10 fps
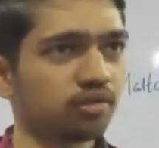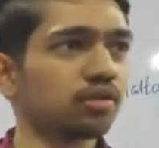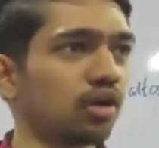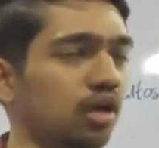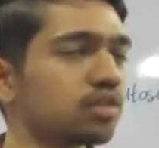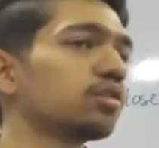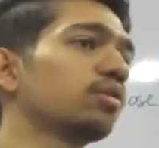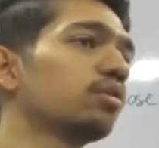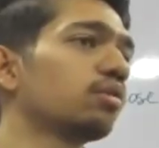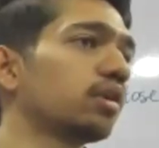the
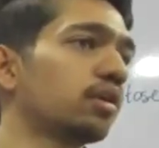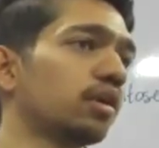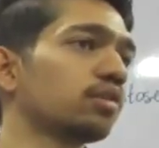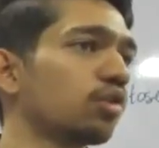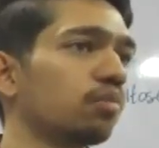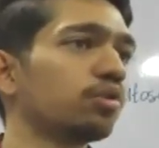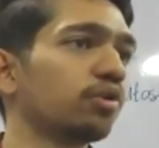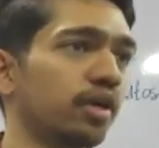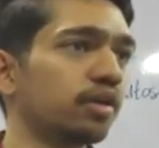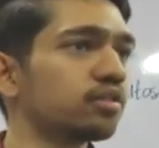answer that has to
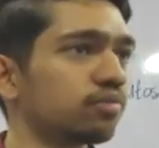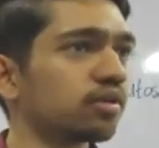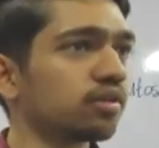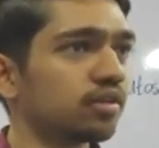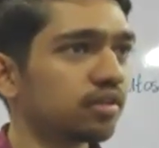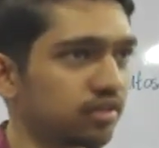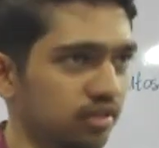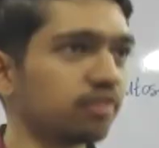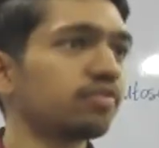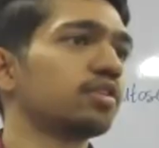come to your head is what?
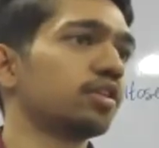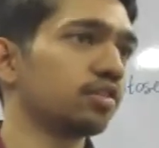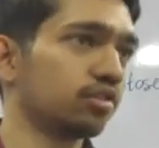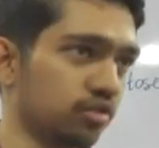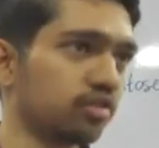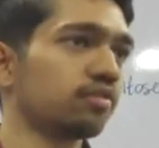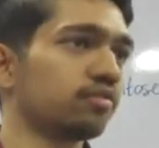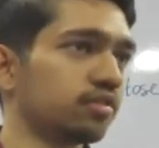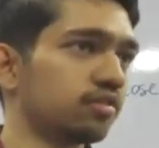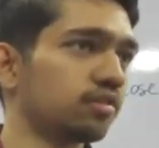The surface tension on the
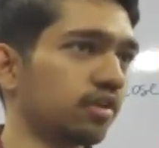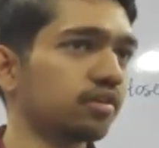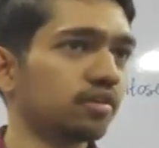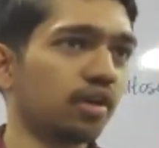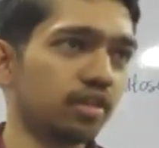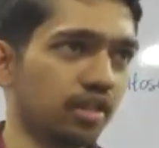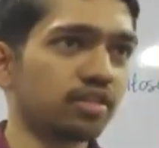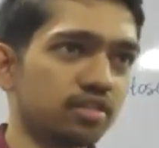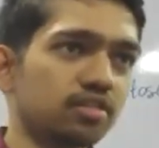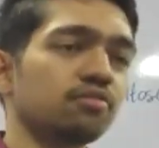surface, right?
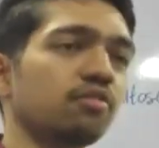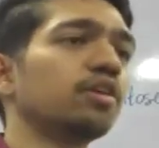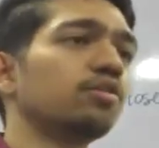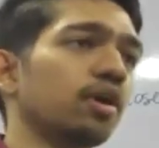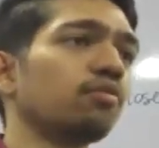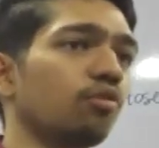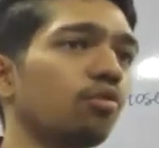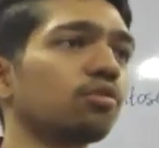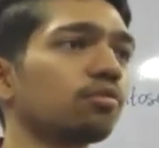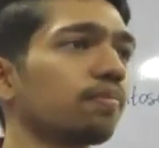That's why you can
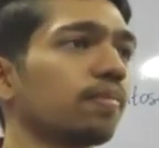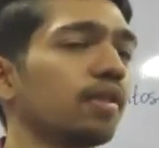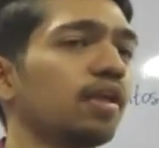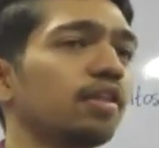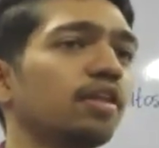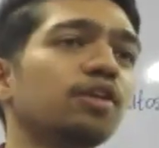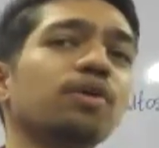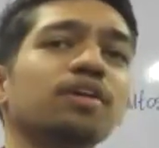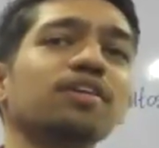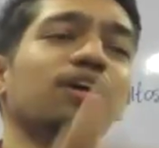walk.
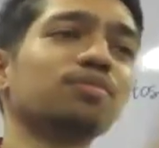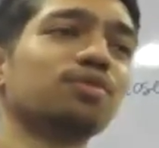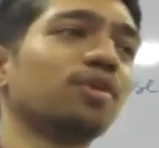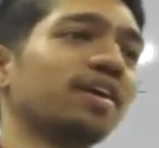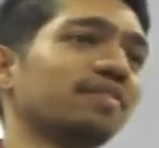Then you can come to